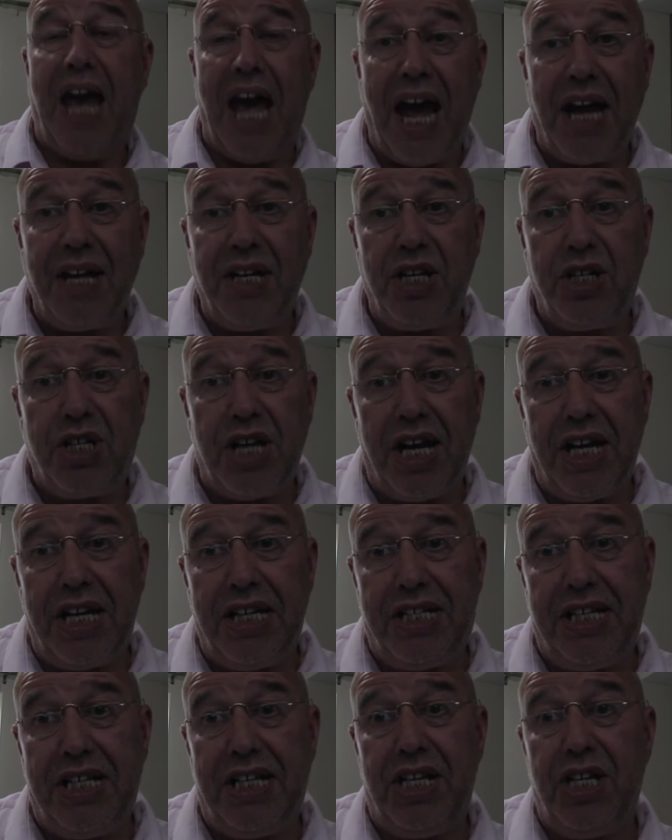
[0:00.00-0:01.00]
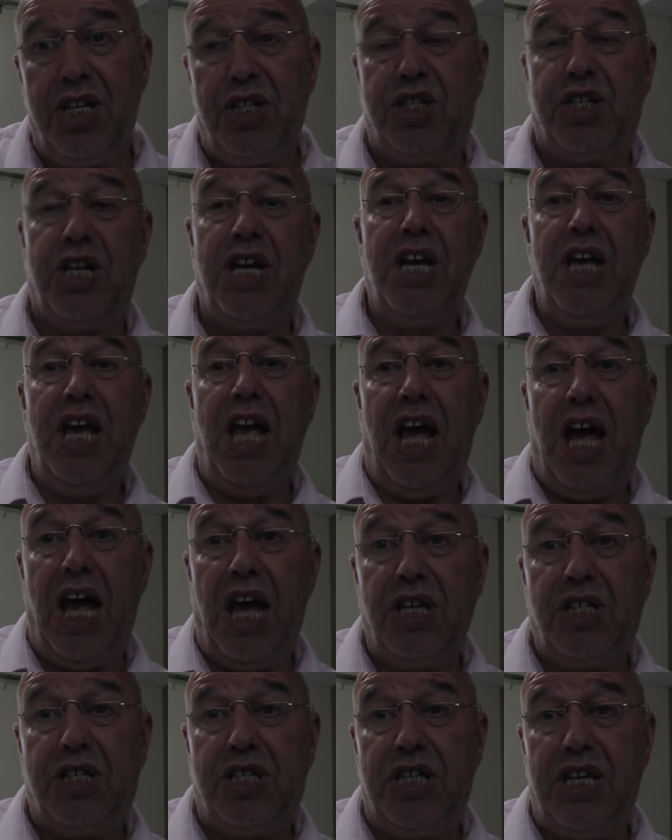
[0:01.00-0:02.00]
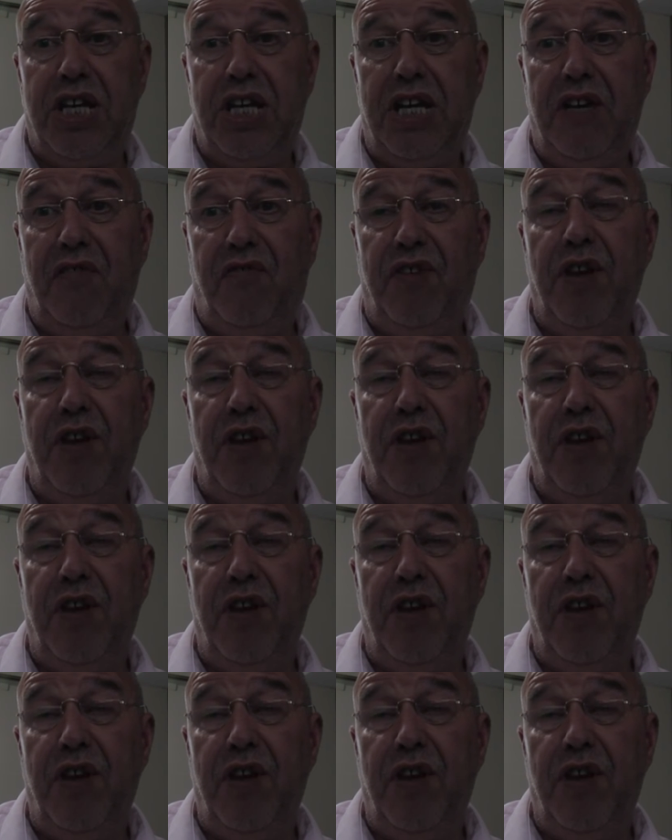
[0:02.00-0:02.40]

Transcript: and his ideas as the